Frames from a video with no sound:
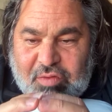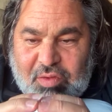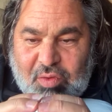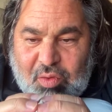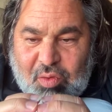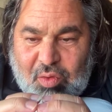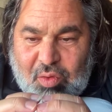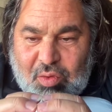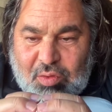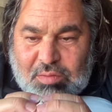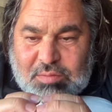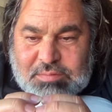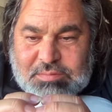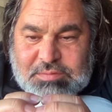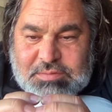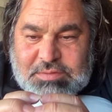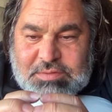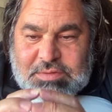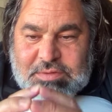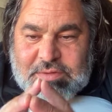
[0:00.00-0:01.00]
the whole
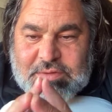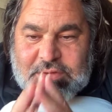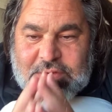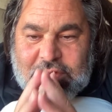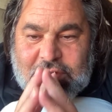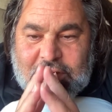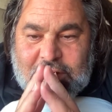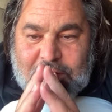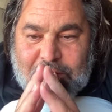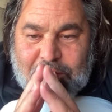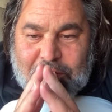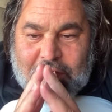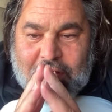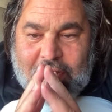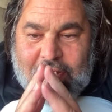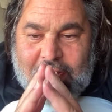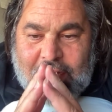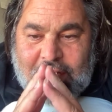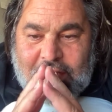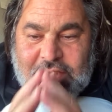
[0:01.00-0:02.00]

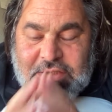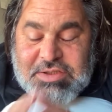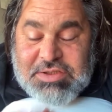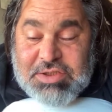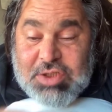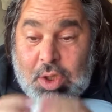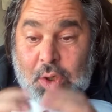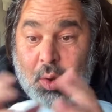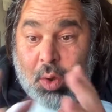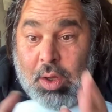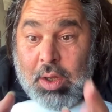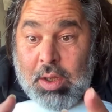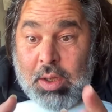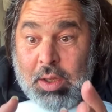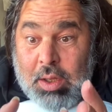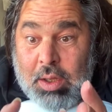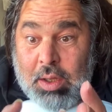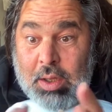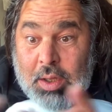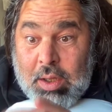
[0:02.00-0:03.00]
planet. So
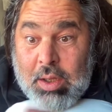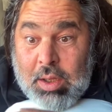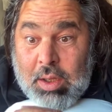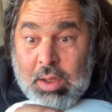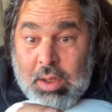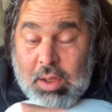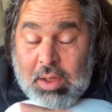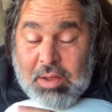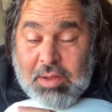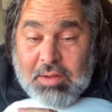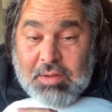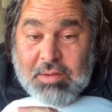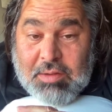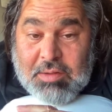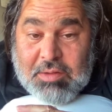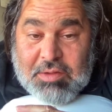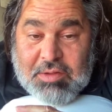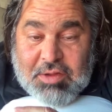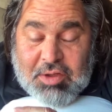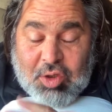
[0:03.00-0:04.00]

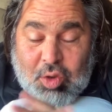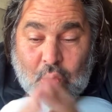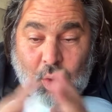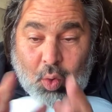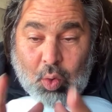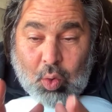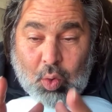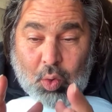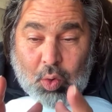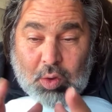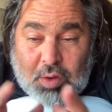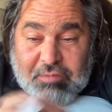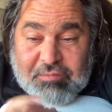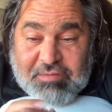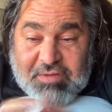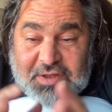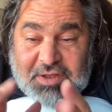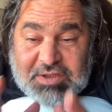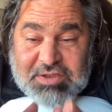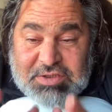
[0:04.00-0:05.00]
the goal
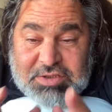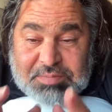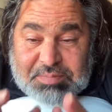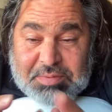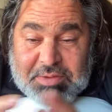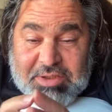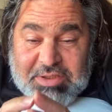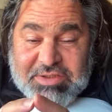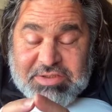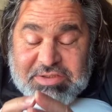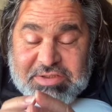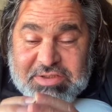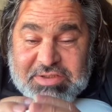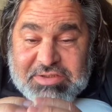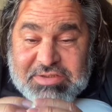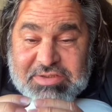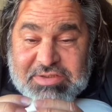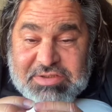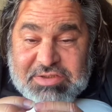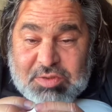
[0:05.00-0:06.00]
of each
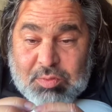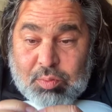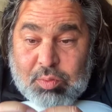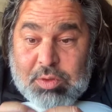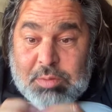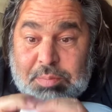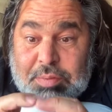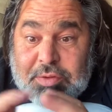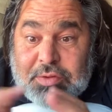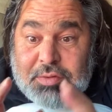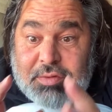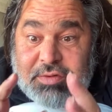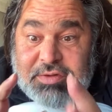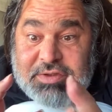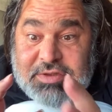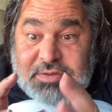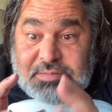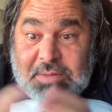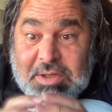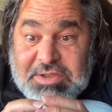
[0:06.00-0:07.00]
species is to
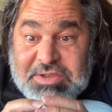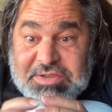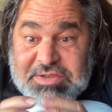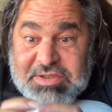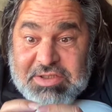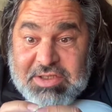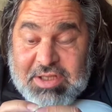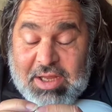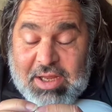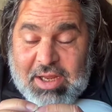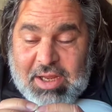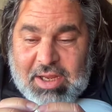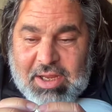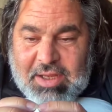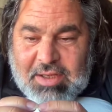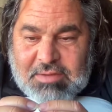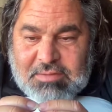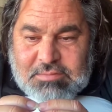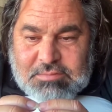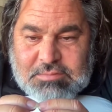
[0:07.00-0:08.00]
reproduce as much as it
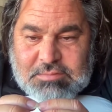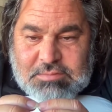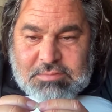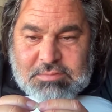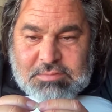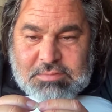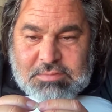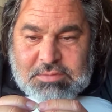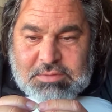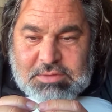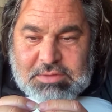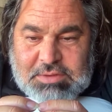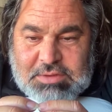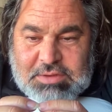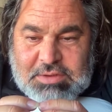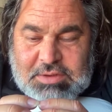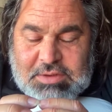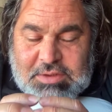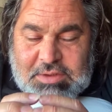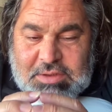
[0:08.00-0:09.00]
can,
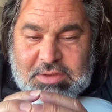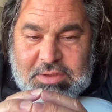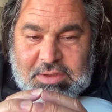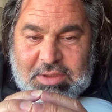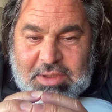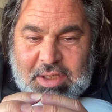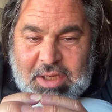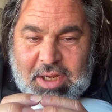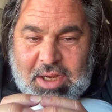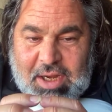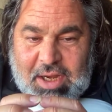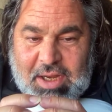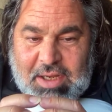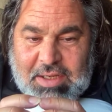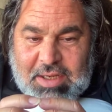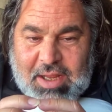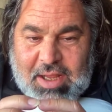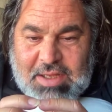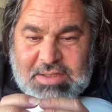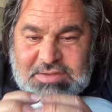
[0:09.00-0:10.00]

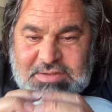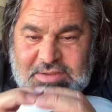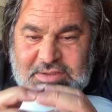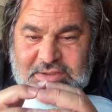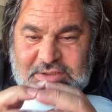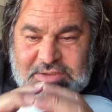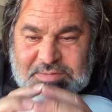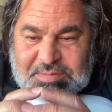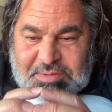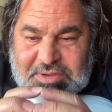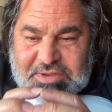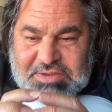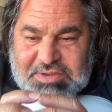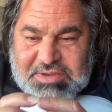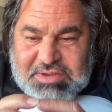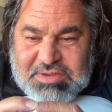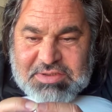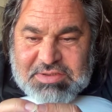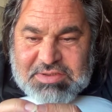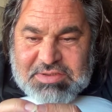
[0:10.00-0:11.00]
and as these
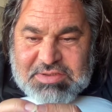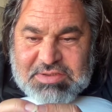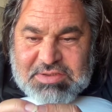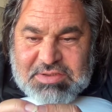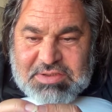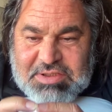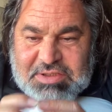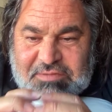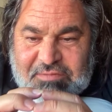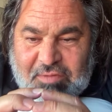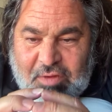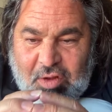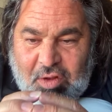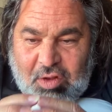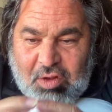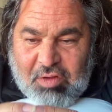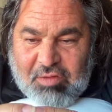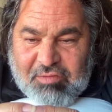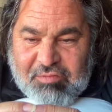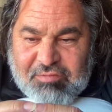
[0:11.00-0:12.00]
species
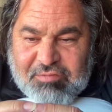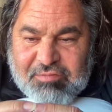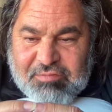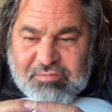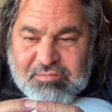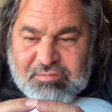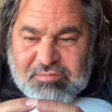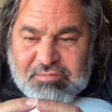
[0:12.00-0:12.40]
evolve,